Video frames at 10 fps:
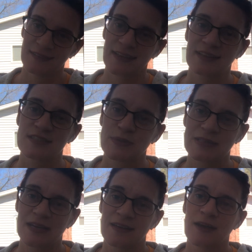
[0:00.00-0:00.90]
like let's
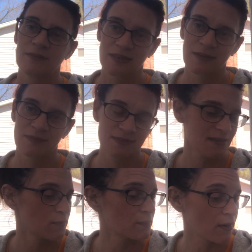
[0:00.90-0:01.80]
pretend I would let
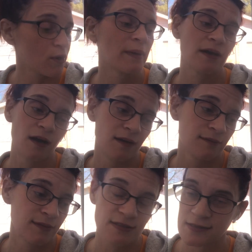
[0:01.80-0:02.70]
someone borrow my car,
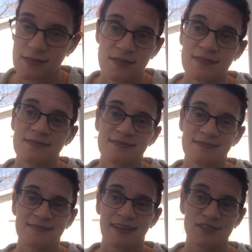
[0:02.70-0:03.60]
which
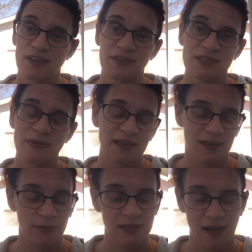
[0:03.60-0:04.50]
generally speaking
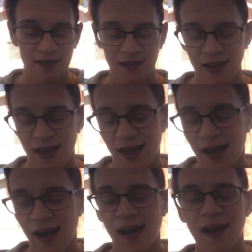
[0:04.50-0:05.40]
I would not.
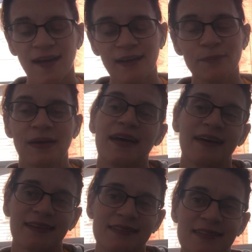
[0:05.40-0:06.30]
I
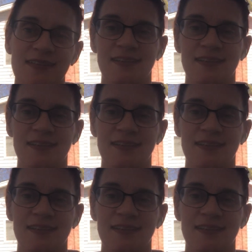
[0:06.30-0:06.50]
picked